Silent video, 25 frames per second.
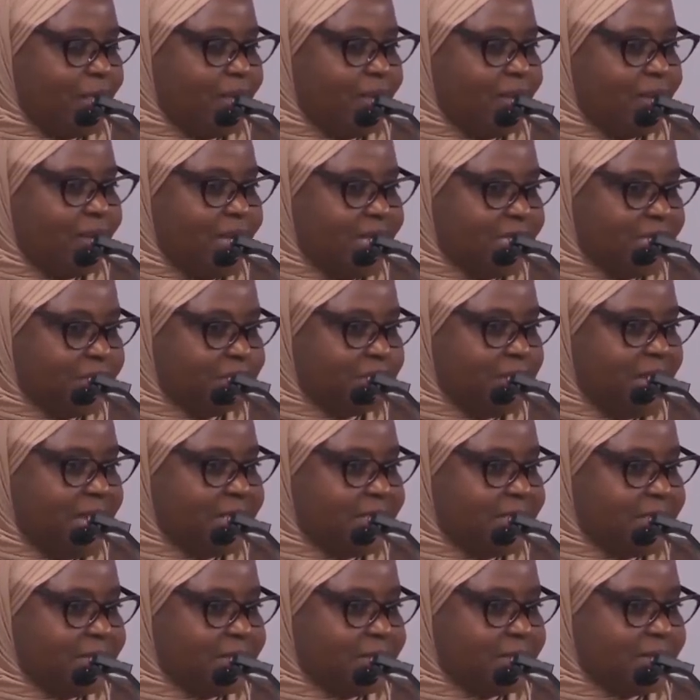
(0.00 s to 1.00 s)
Let's
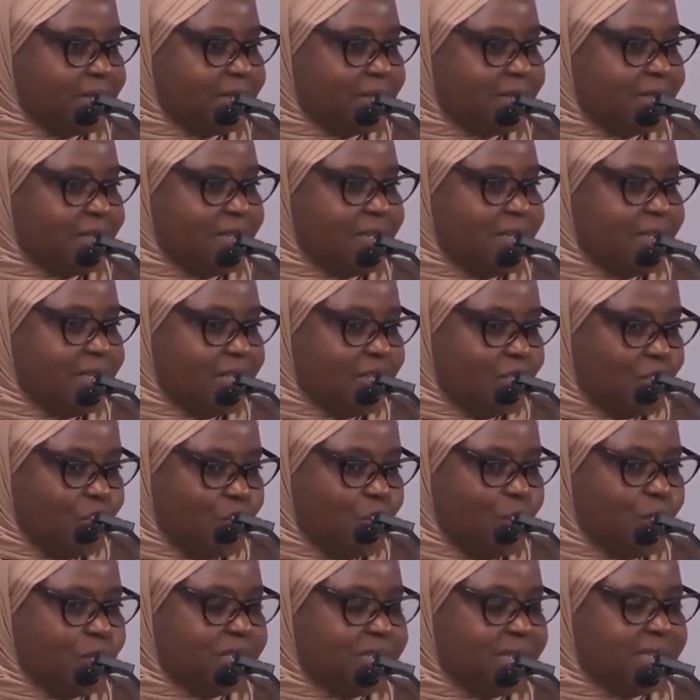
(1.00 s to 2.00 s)
match it.
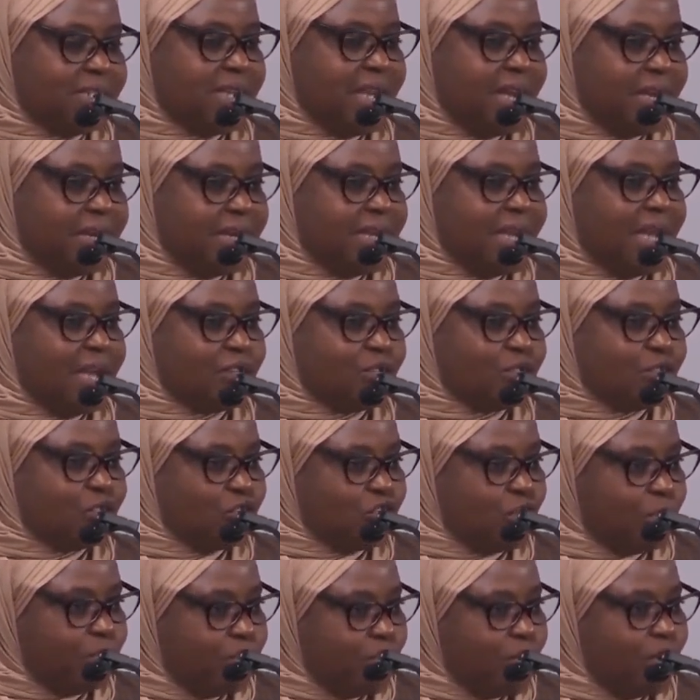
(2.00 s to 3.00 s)
Those that are there to
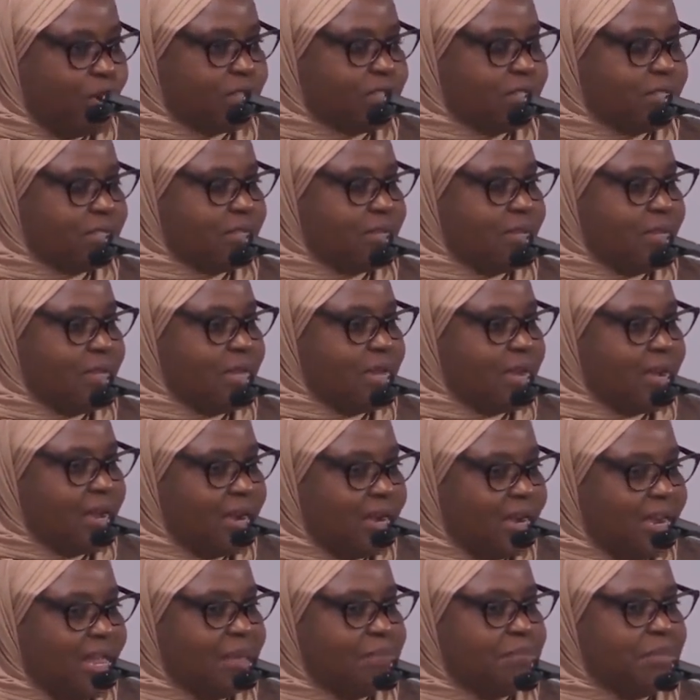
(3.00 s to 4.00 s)
support
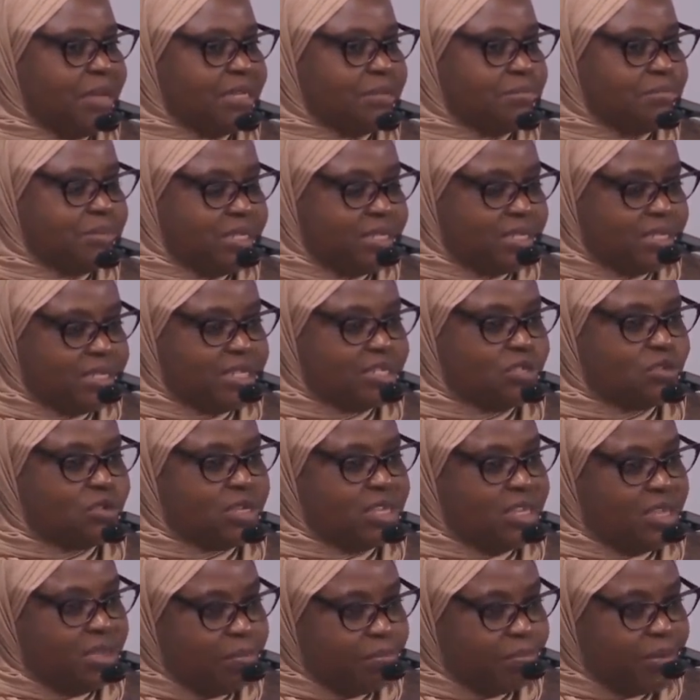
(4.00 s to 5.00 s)
climate
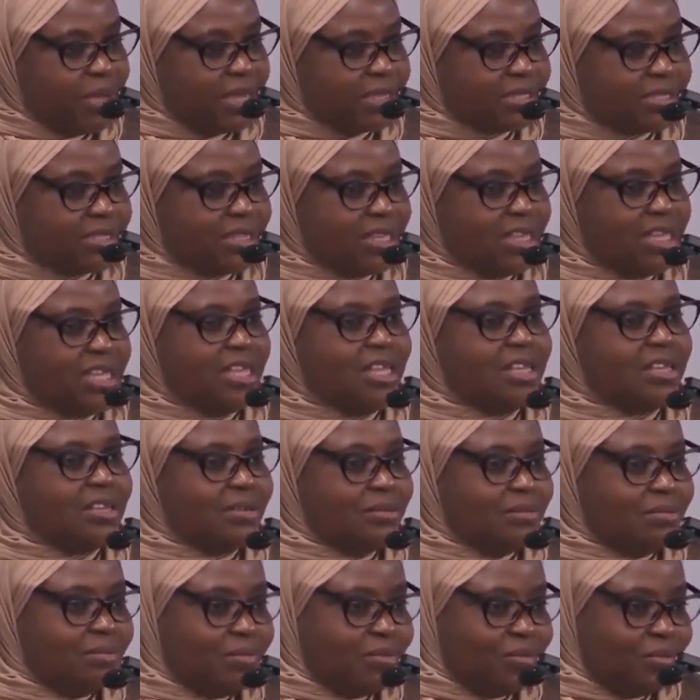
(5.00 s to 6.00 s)
mitigation impacts,
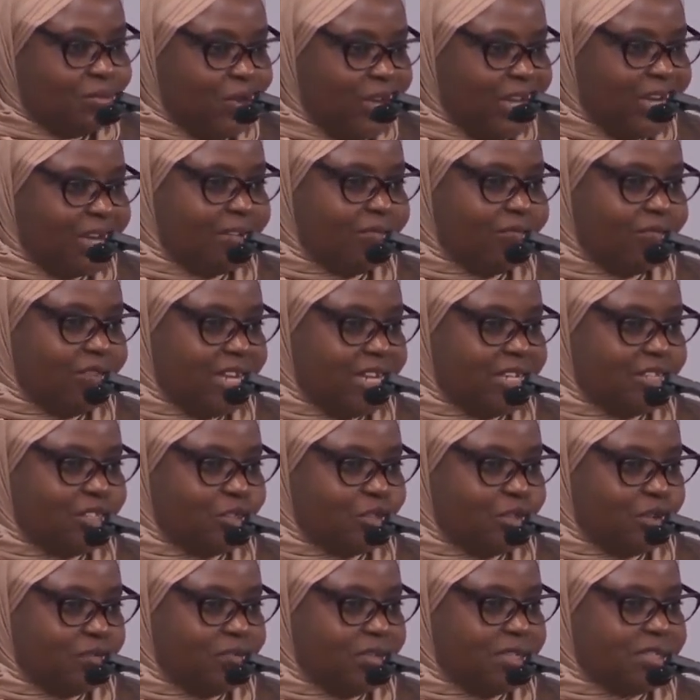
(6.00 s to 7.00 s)
well,
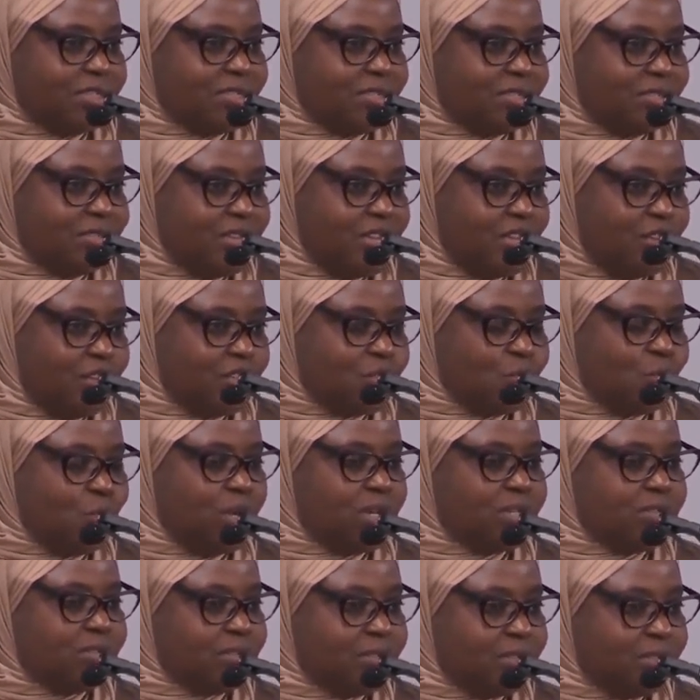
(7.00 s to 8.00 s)
philanthropists, they just
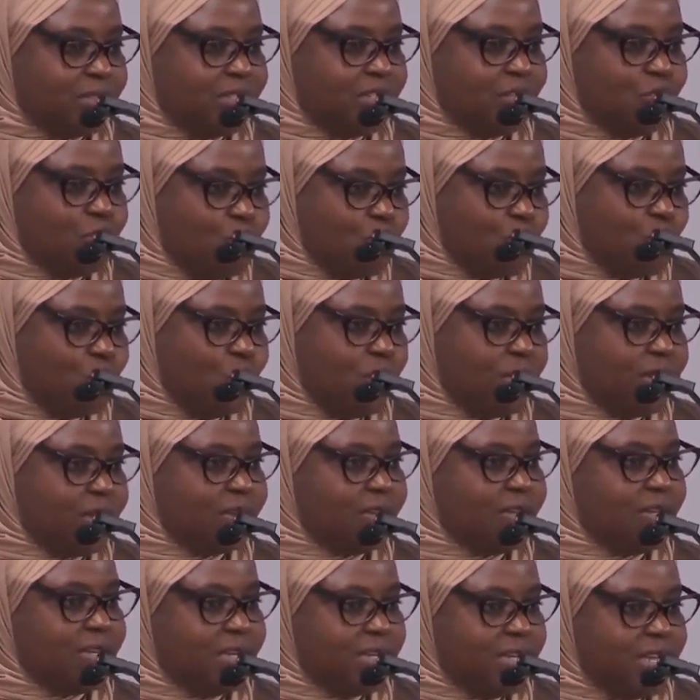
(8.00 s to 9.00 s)
want the
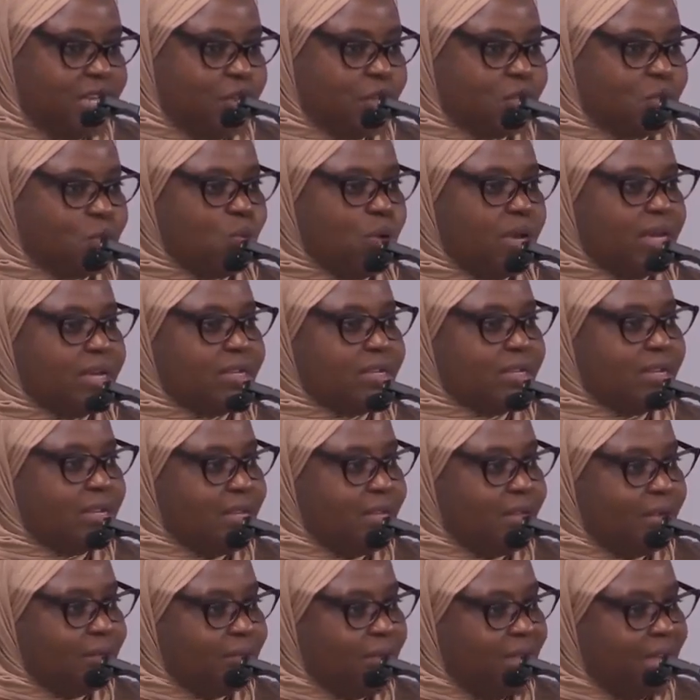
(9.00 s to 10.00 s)
goodwill. They just want
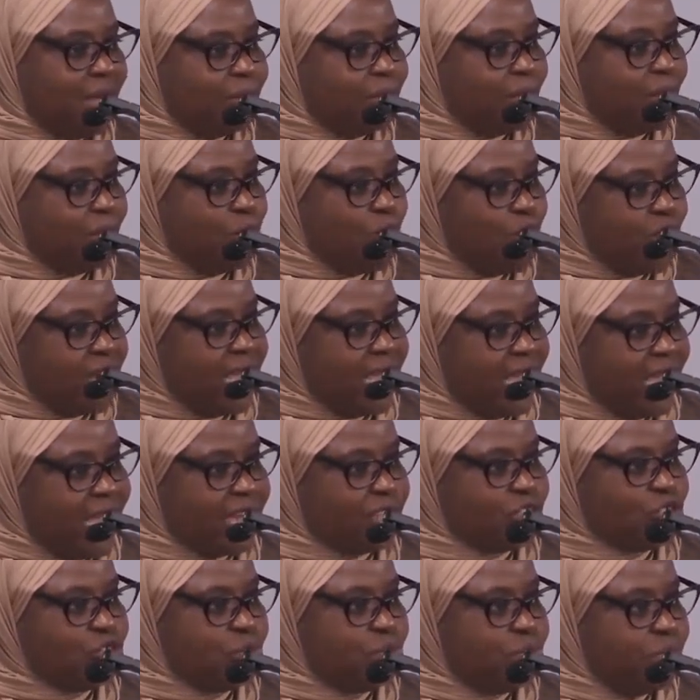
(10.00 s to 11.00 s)
Mother
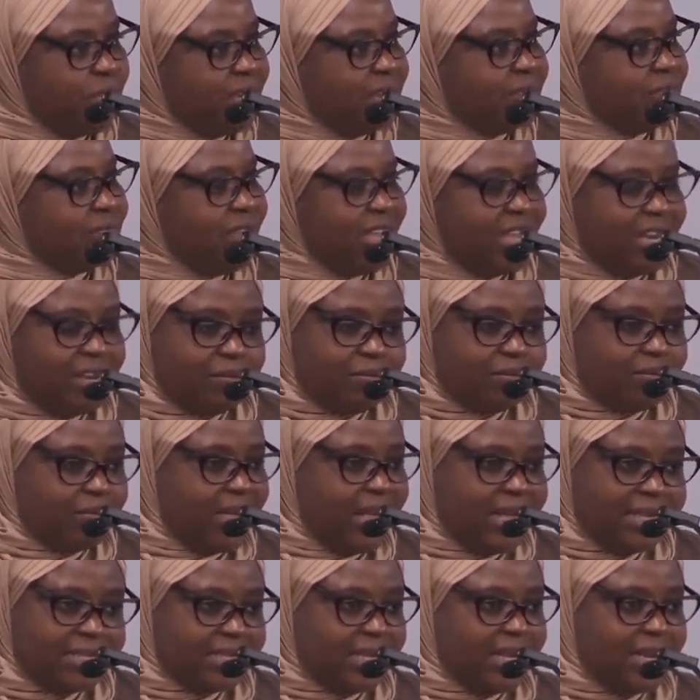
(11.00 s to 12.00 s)
Earth to breathe very
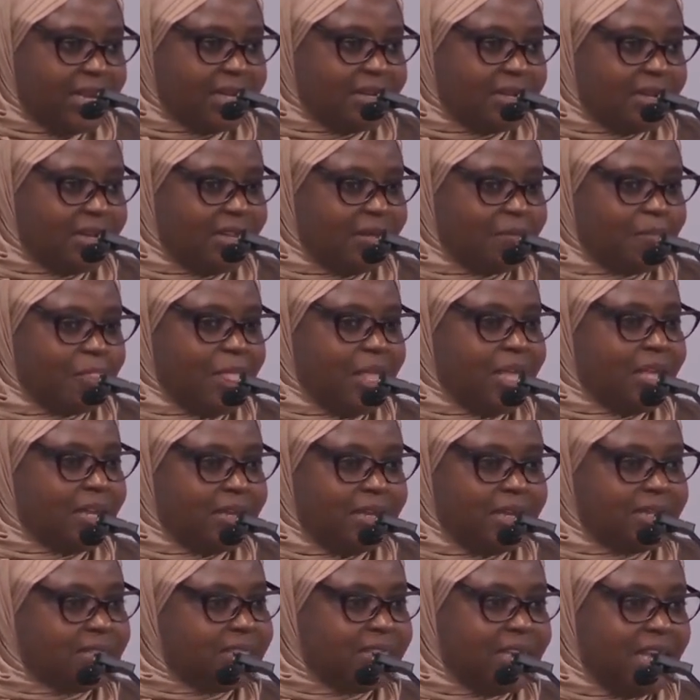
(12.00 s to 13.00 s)
excellently.
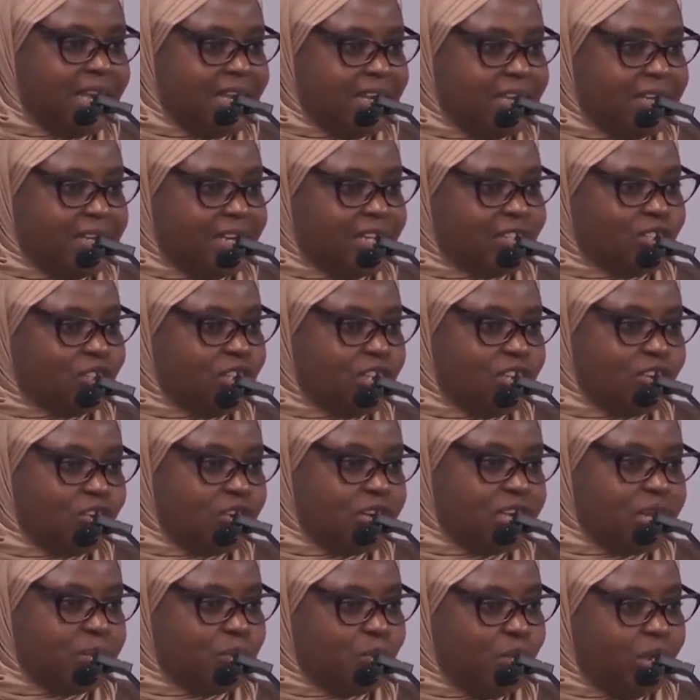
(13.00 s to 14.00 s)
That's their intention. They
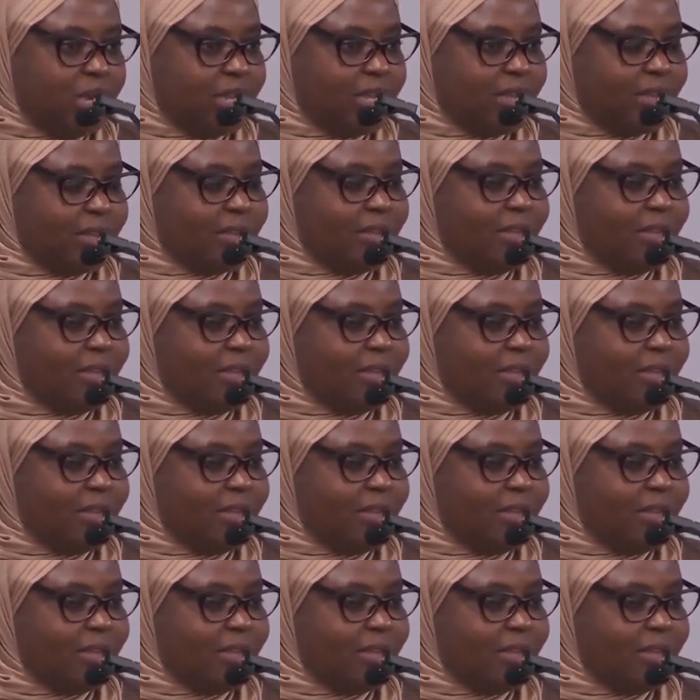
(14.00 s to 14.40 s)
don't need money.